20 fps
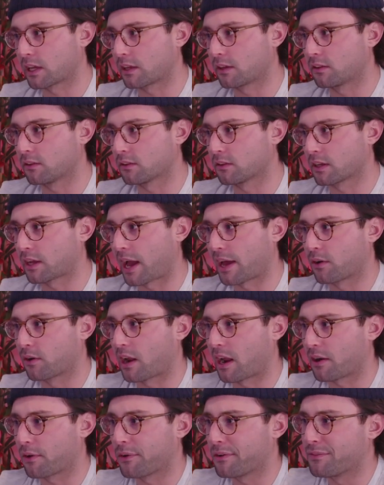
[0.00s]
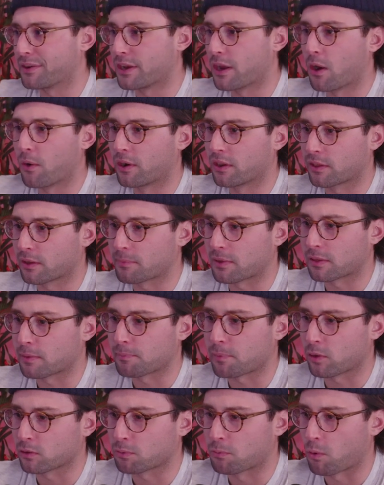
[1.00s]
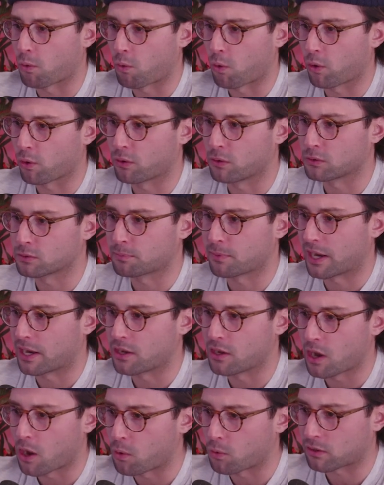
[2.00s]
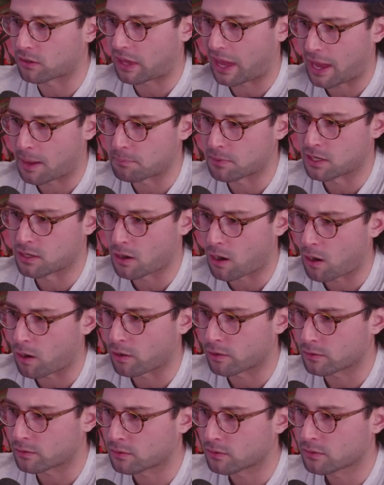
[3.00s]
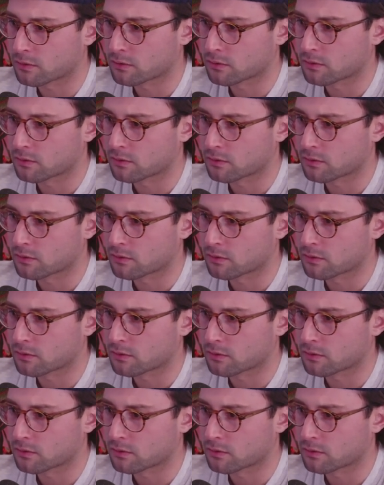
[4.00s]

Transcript: like I don't even know anything about the Baltimore Orioles, but I know Camden Yard.